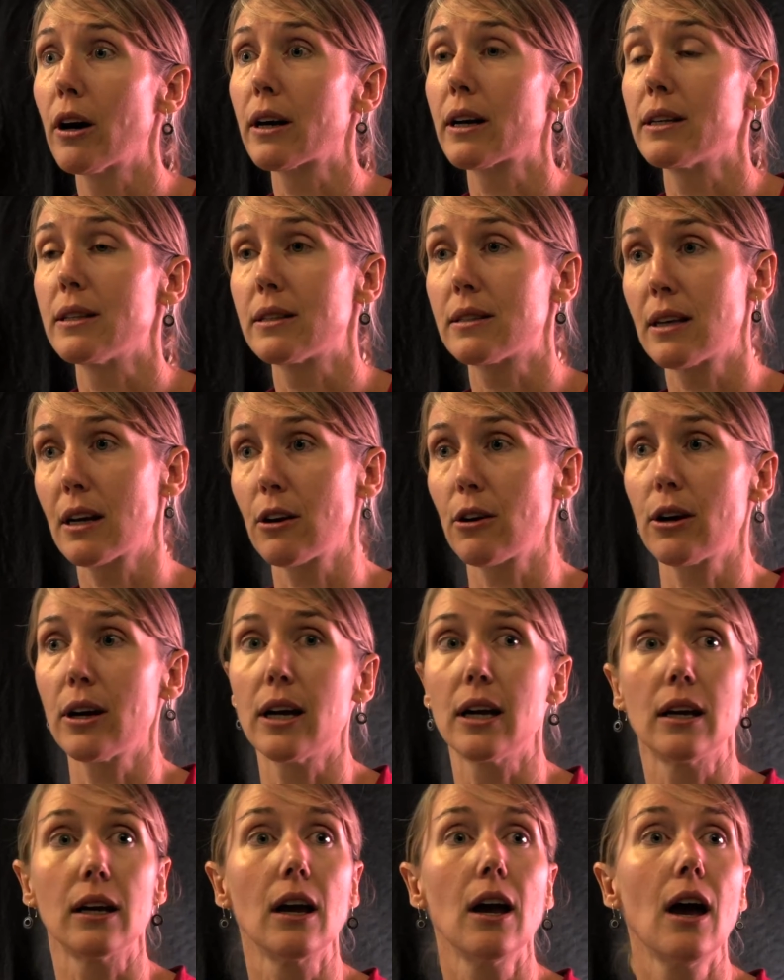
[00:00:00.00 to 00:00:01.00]

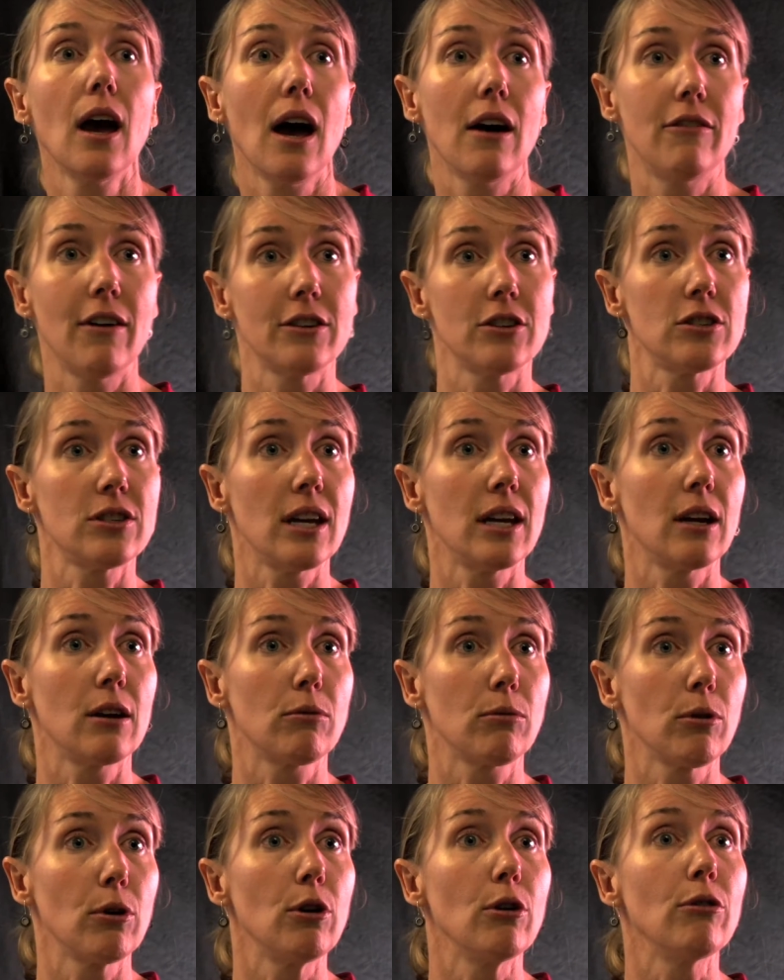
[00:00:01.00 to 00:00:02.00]
considering a vegetated
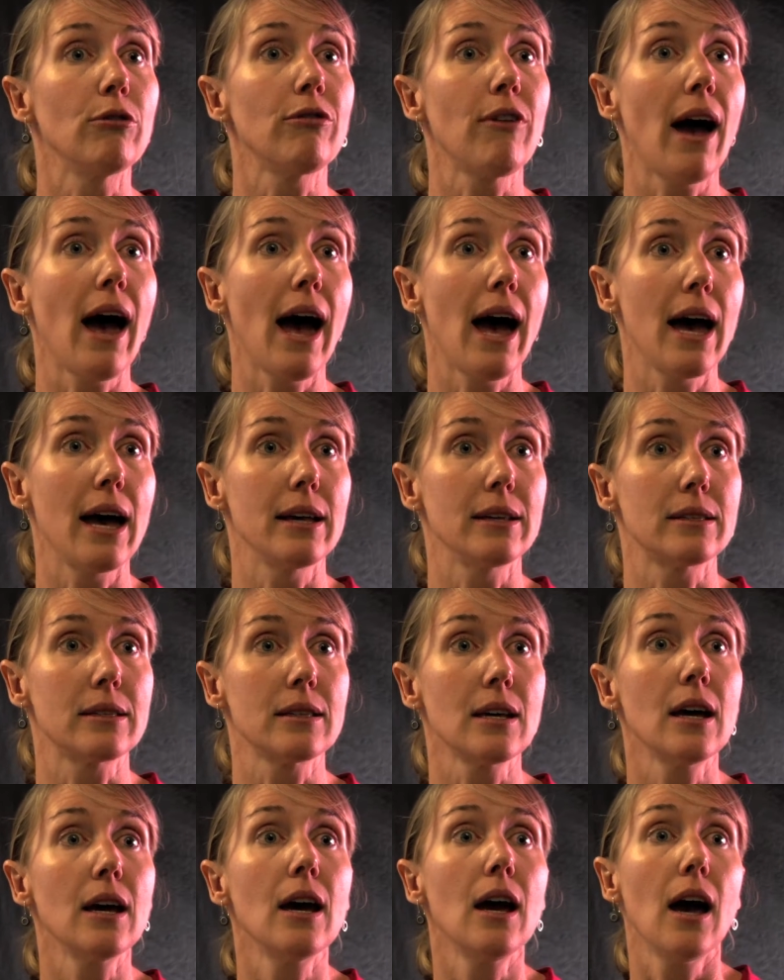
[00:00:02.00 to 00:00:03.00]
roof
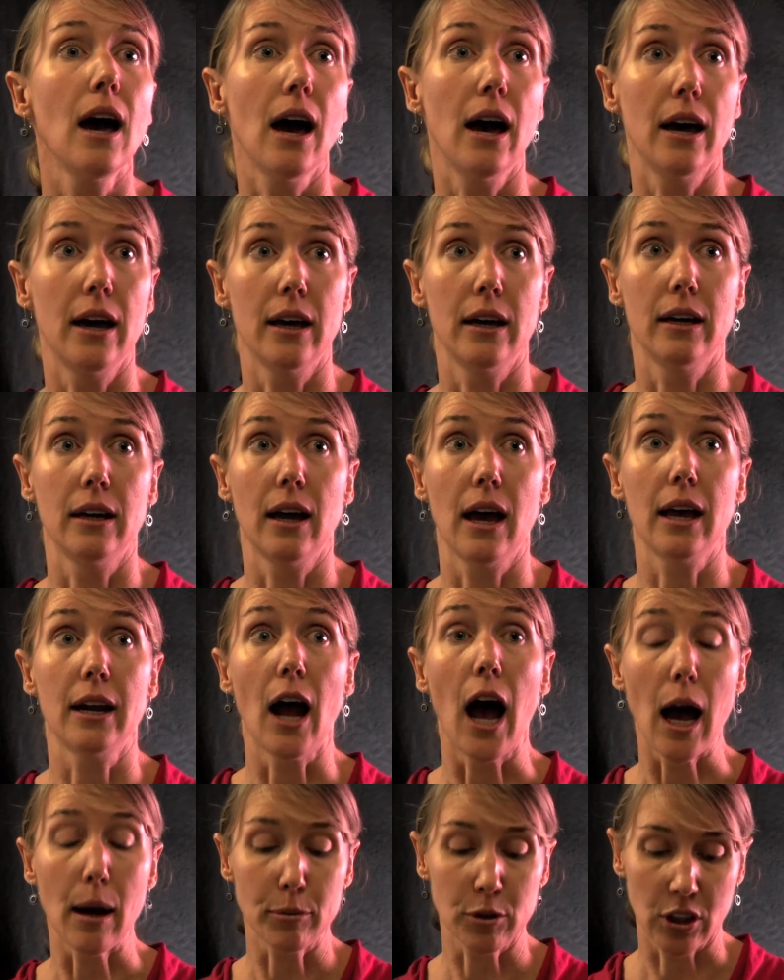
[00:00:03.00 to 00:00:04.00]
as an
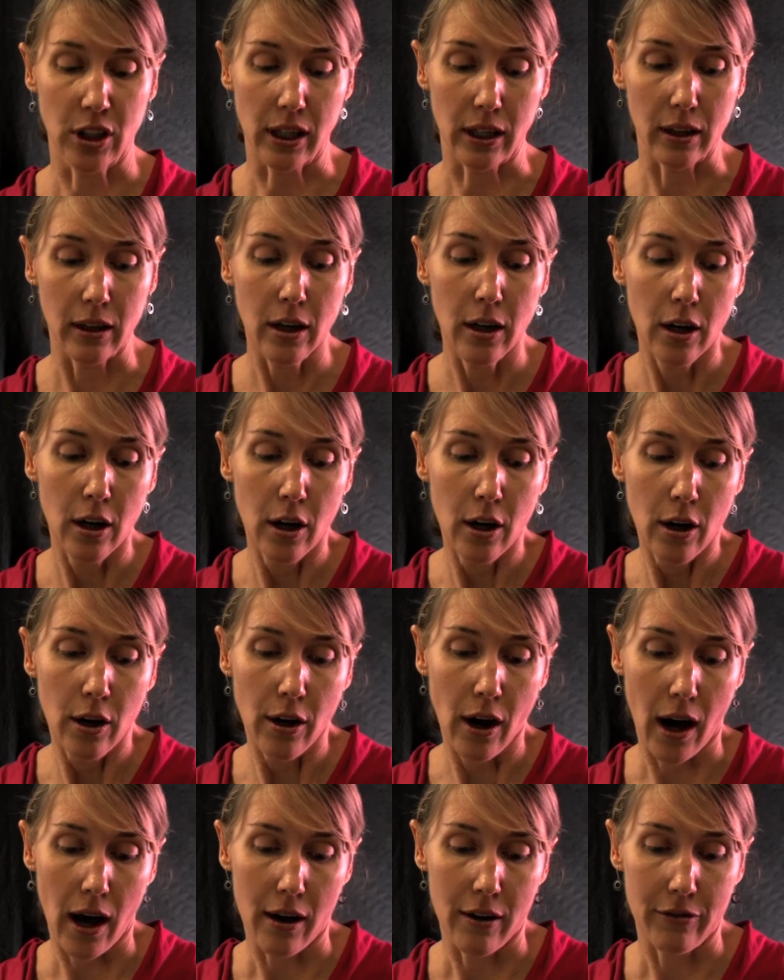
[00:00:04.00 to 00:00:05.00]
option
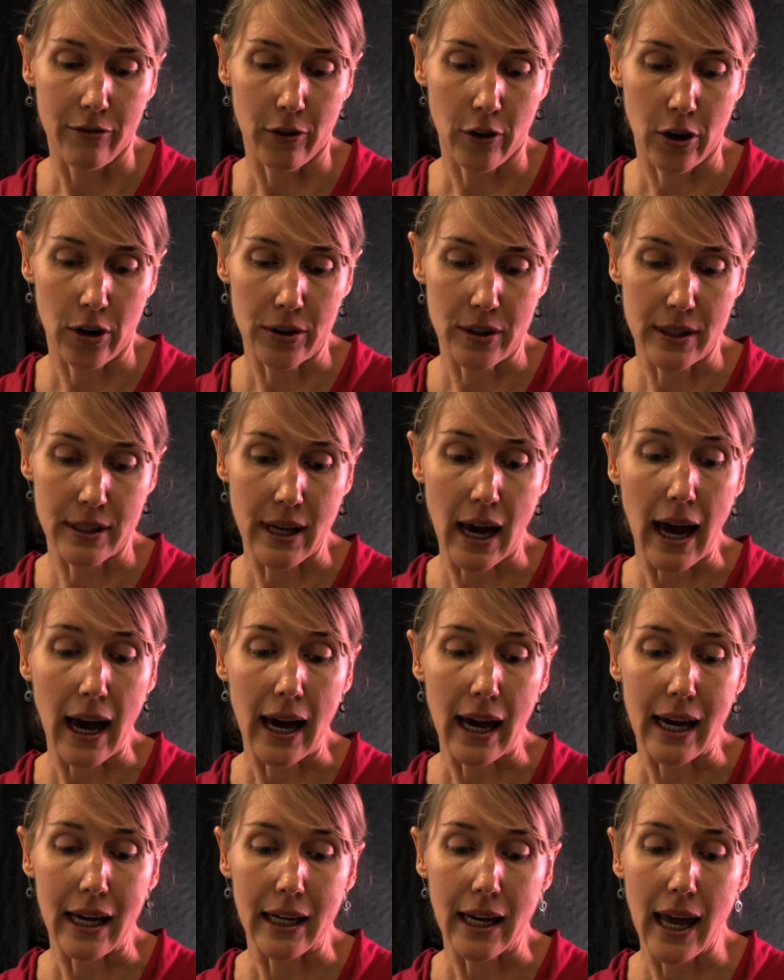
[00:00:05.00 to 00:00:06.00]
for
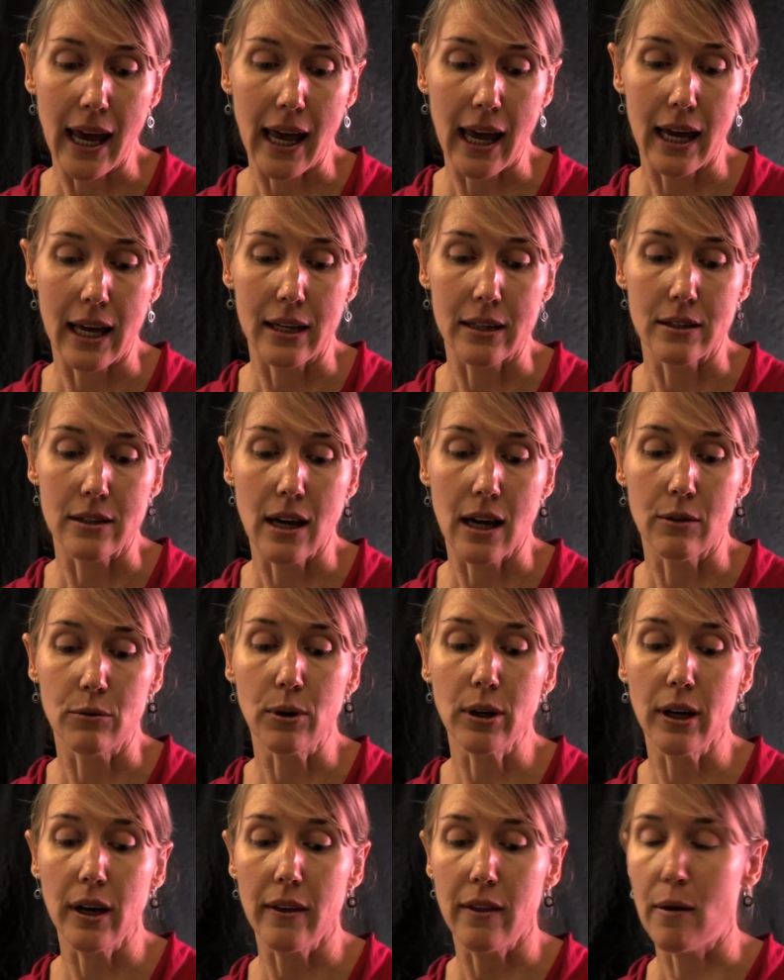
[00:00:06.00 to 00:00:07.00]
design. And
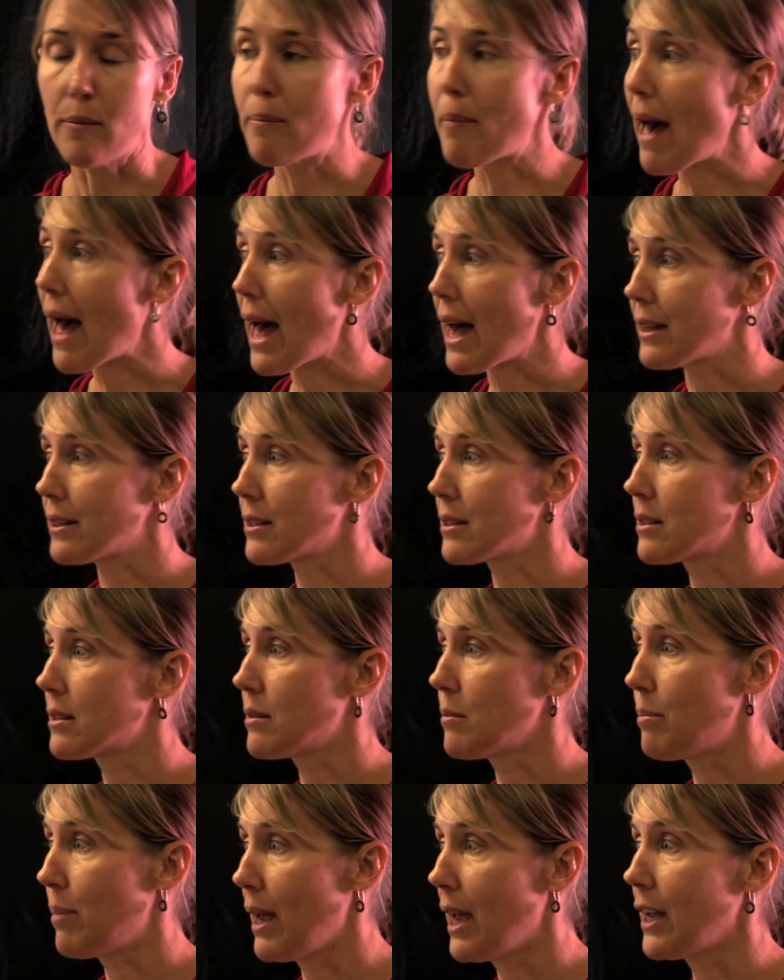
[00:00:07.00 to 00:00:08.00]
really the
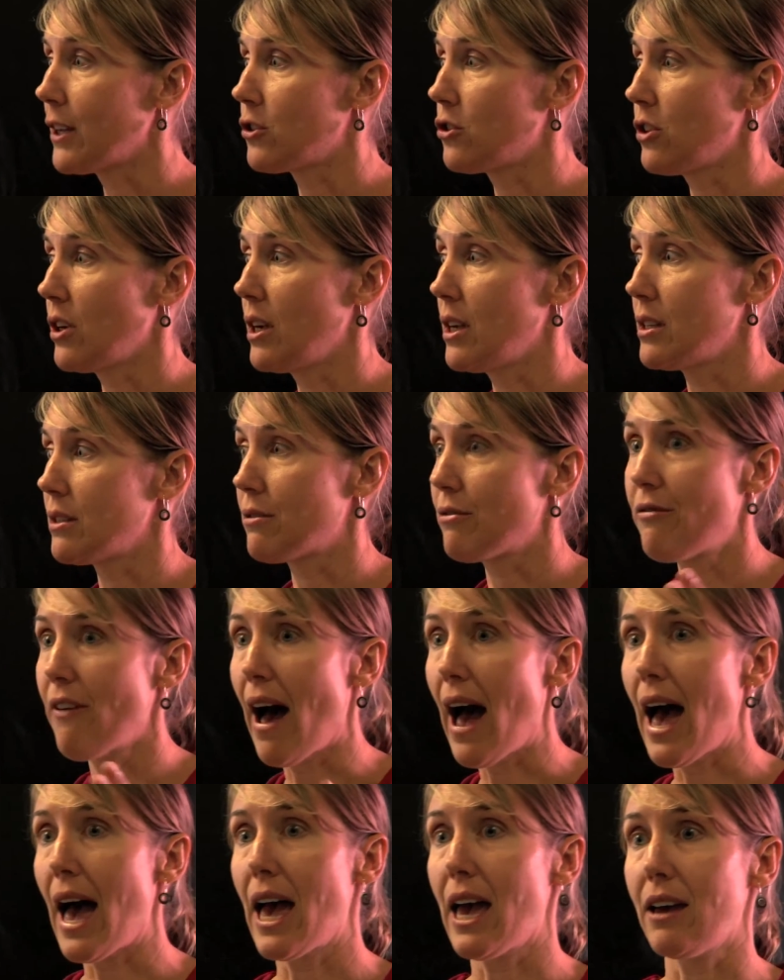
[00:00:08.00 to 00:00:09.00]
best pitch is
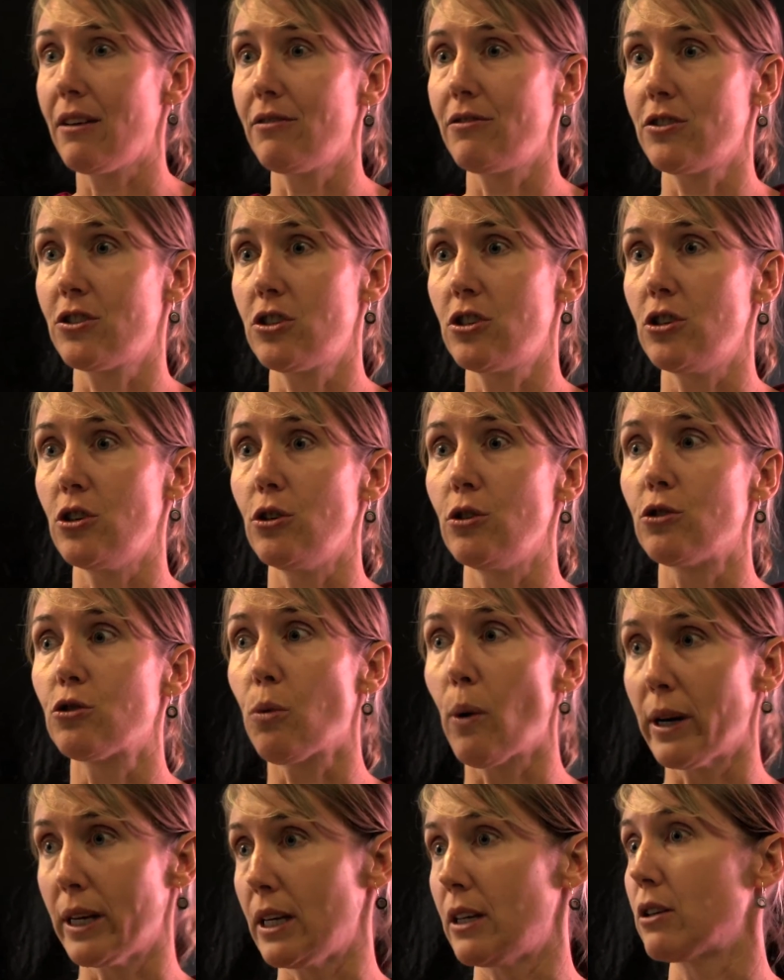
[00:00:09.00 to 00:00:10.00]
5 to
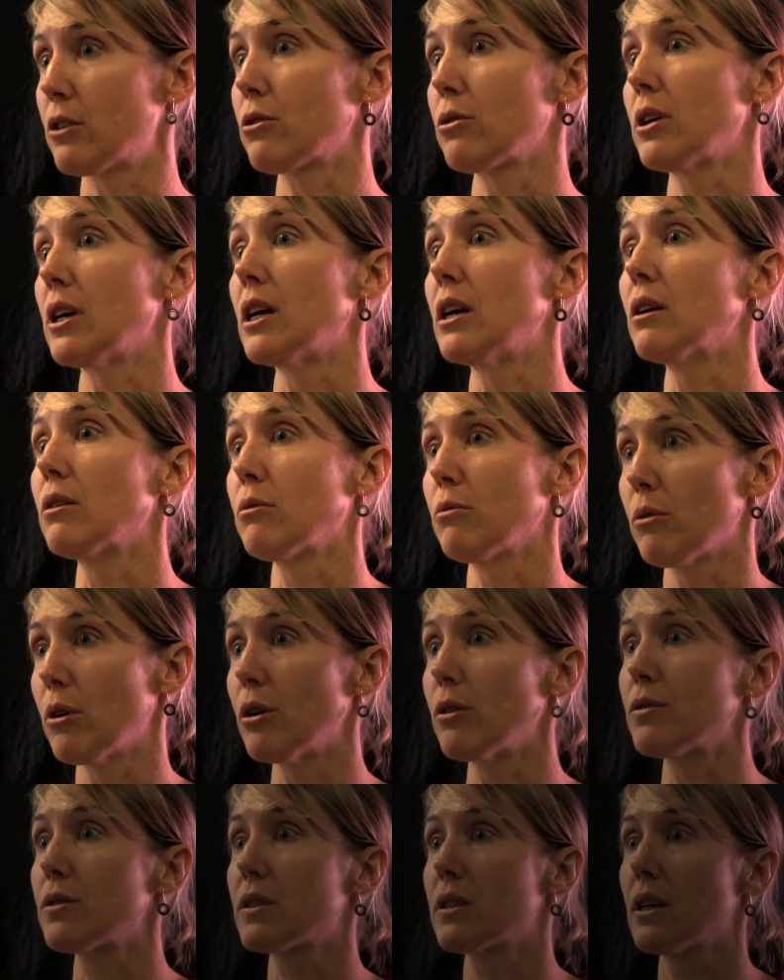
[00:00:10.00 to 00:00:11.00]
20 degree
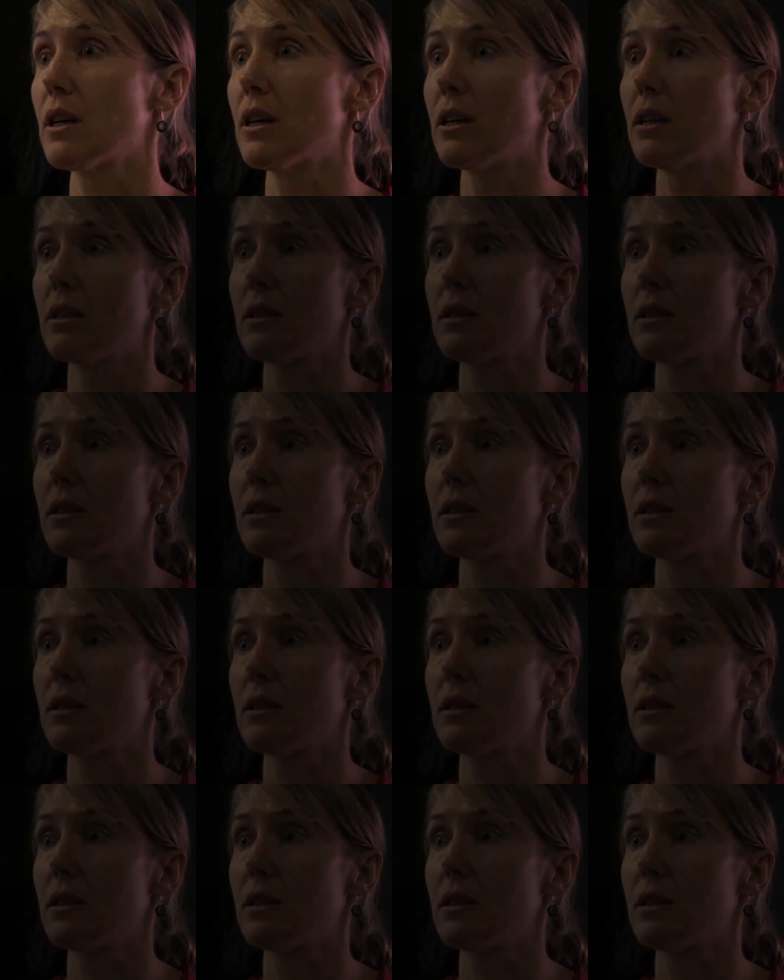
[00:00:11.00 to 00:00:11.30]
roofs is the